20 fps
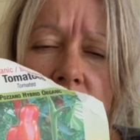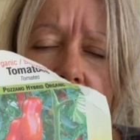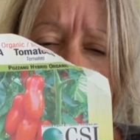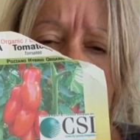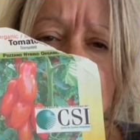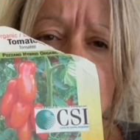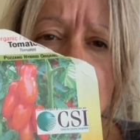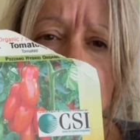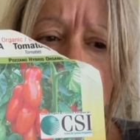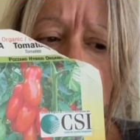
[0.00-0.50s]

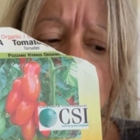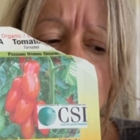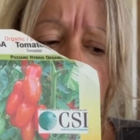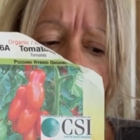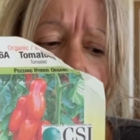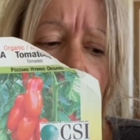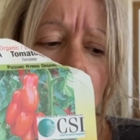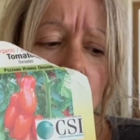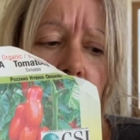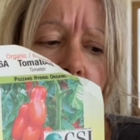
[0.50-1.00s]
I
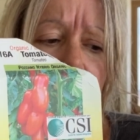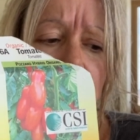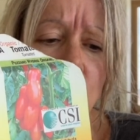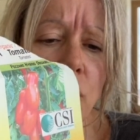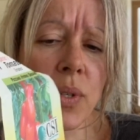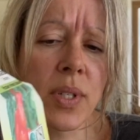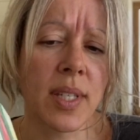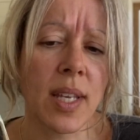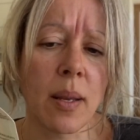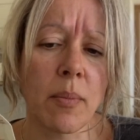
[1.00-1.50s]
usually always
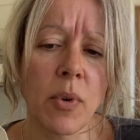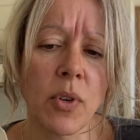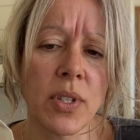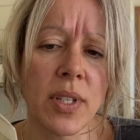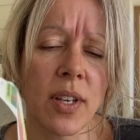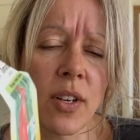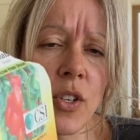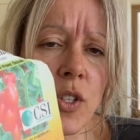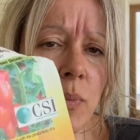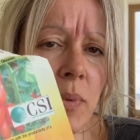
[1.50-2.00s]
grow San
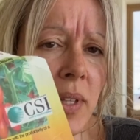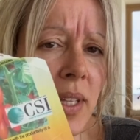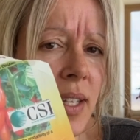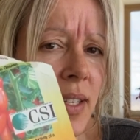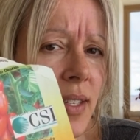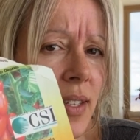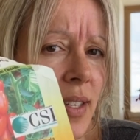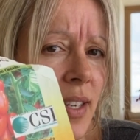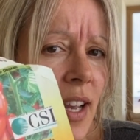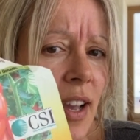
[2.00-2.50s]
Marzanos, but they
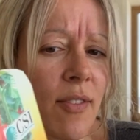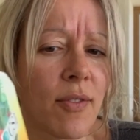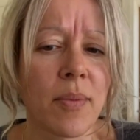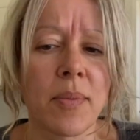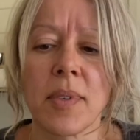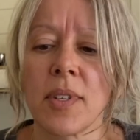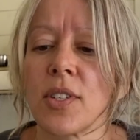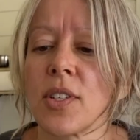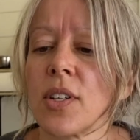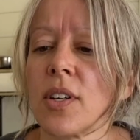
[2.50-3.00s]
didn't have them
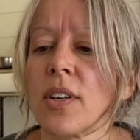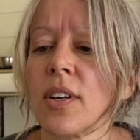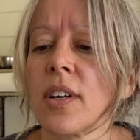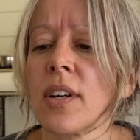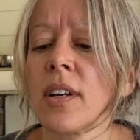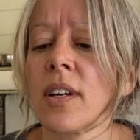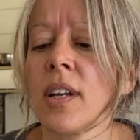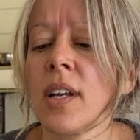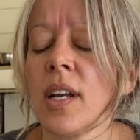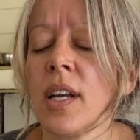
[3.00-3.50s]
this
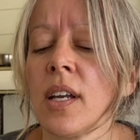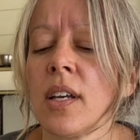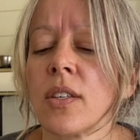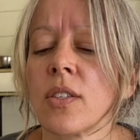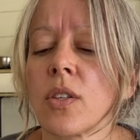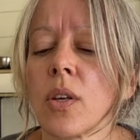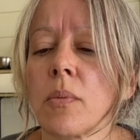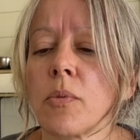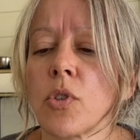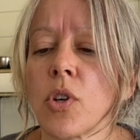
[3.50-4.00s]
year.
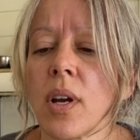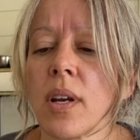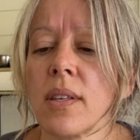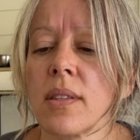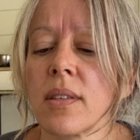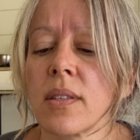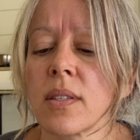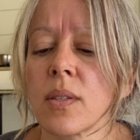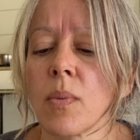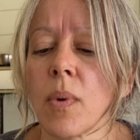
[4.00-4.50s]
So I'm trying
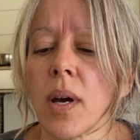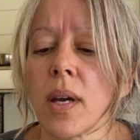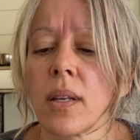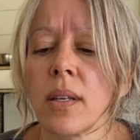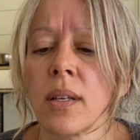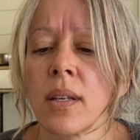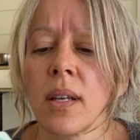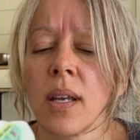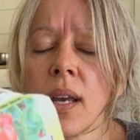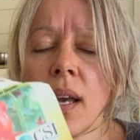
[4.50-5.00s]
this
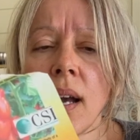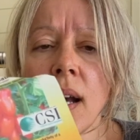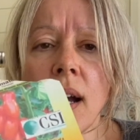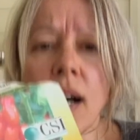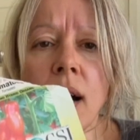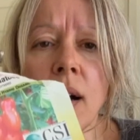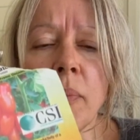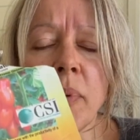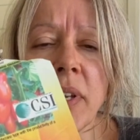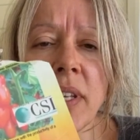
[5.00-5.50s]
one.
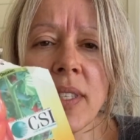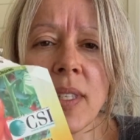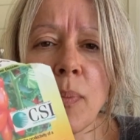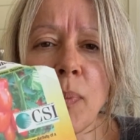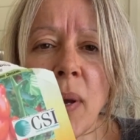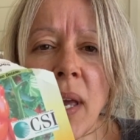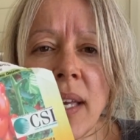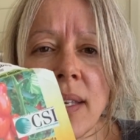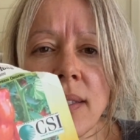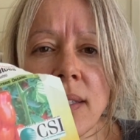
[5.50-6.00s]
But it's a
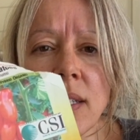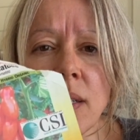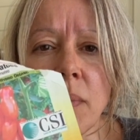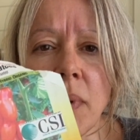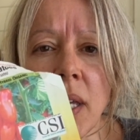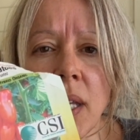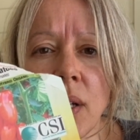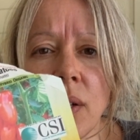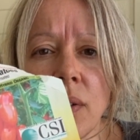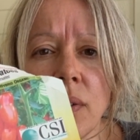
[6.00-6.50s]
paste
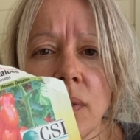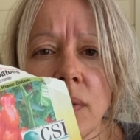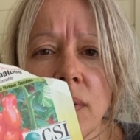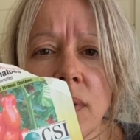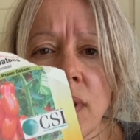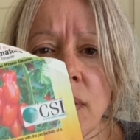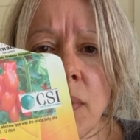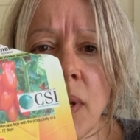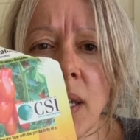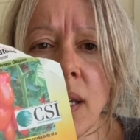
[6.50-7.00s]
tomato
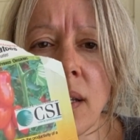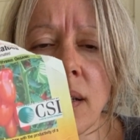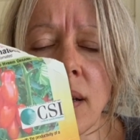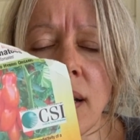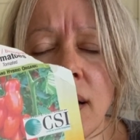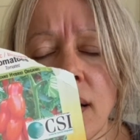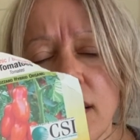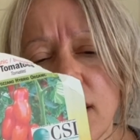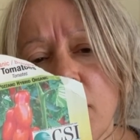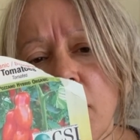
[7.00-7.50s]
to make
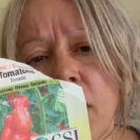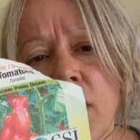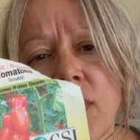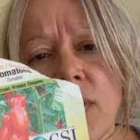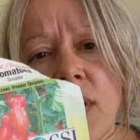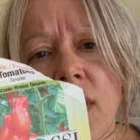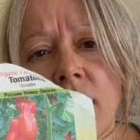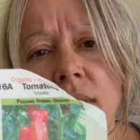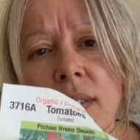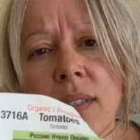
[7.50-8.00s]
tomato
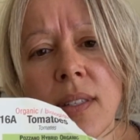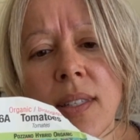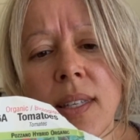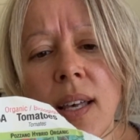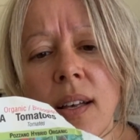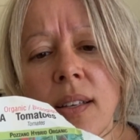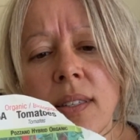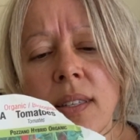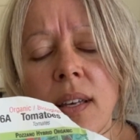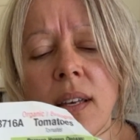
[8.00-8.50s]
sauce and
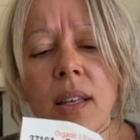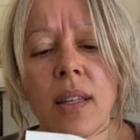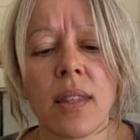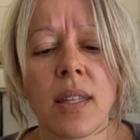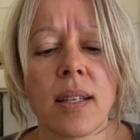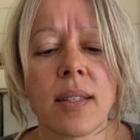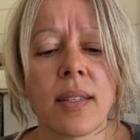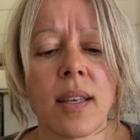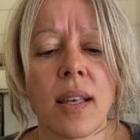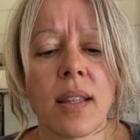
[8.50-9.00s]
salsa and
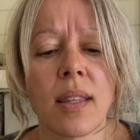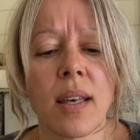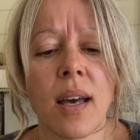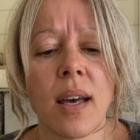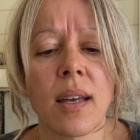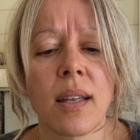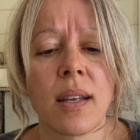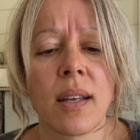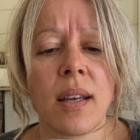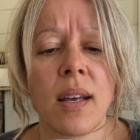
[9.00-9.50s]
things like
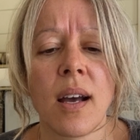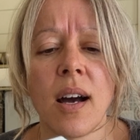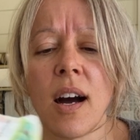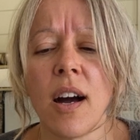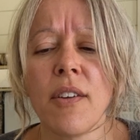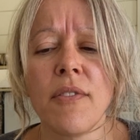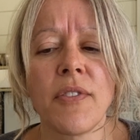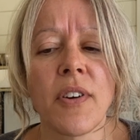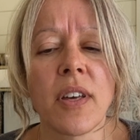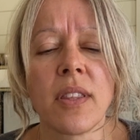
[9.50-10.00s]
that.
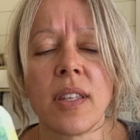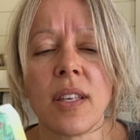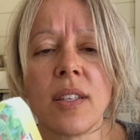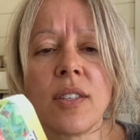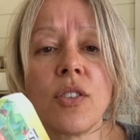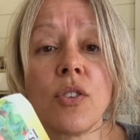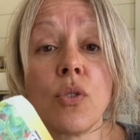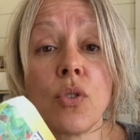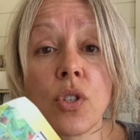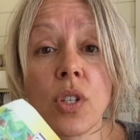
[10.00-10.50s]
I find
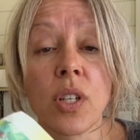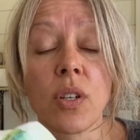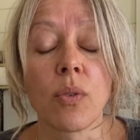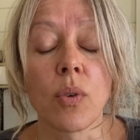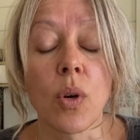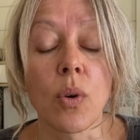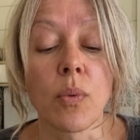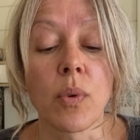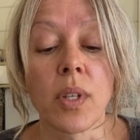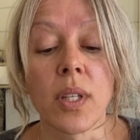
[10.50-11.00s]
these usually
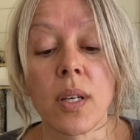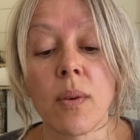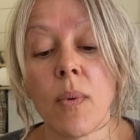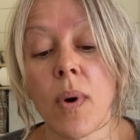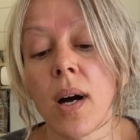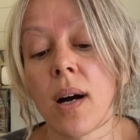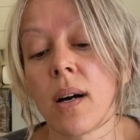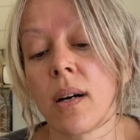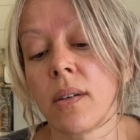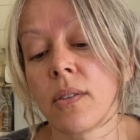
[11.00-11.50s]
grow really
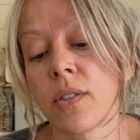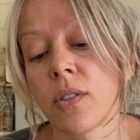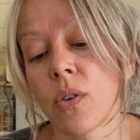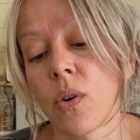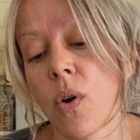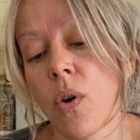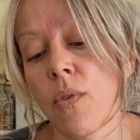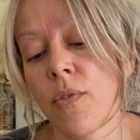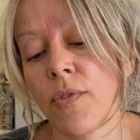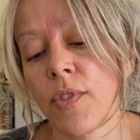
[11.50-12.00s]
well. So
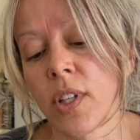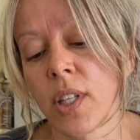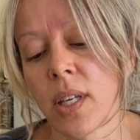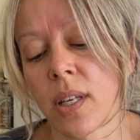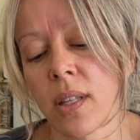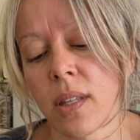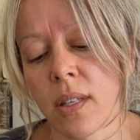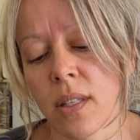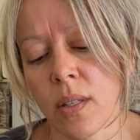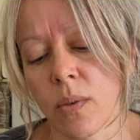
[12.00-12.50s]

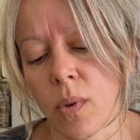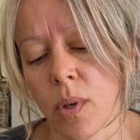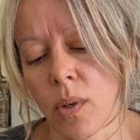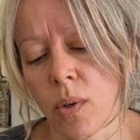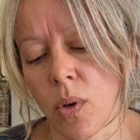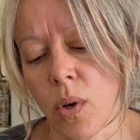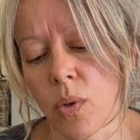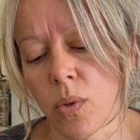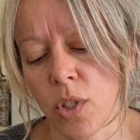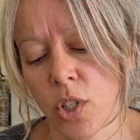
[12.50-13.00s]
hopefully this one
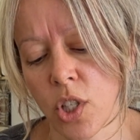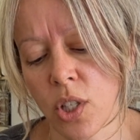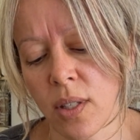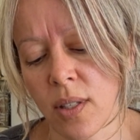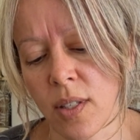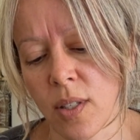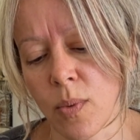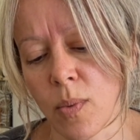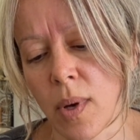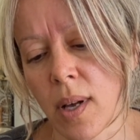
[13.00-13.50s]
grows just
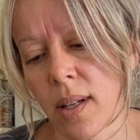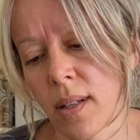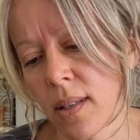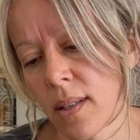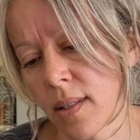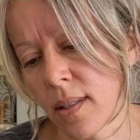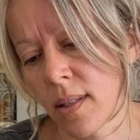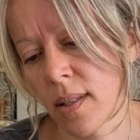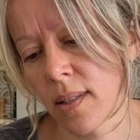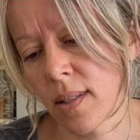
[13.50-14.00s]
as well
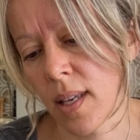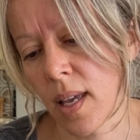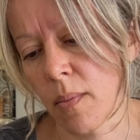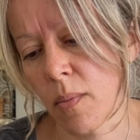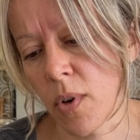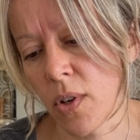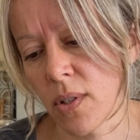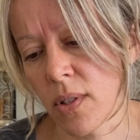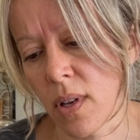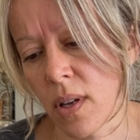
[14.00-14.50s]
as the San
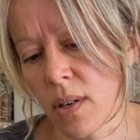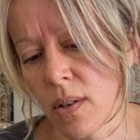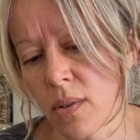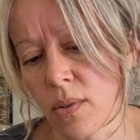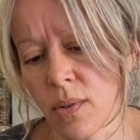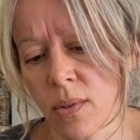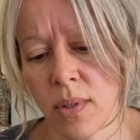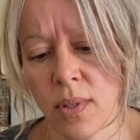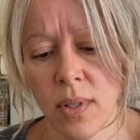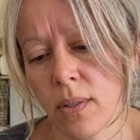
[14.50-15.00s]

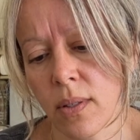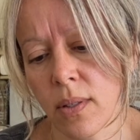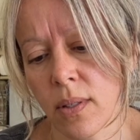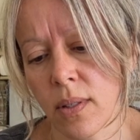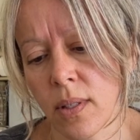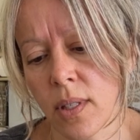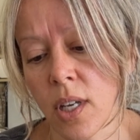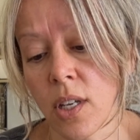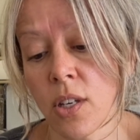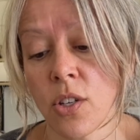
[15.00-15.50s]
Marzanos.
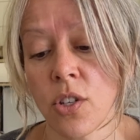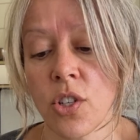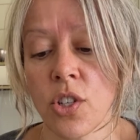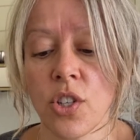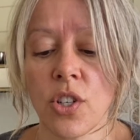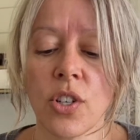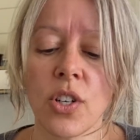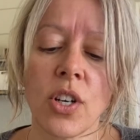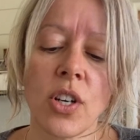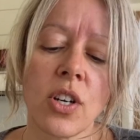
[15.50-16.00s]
Sun
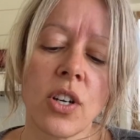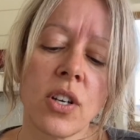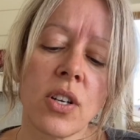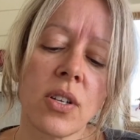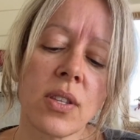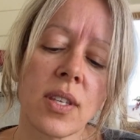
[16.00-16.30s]
Sugar.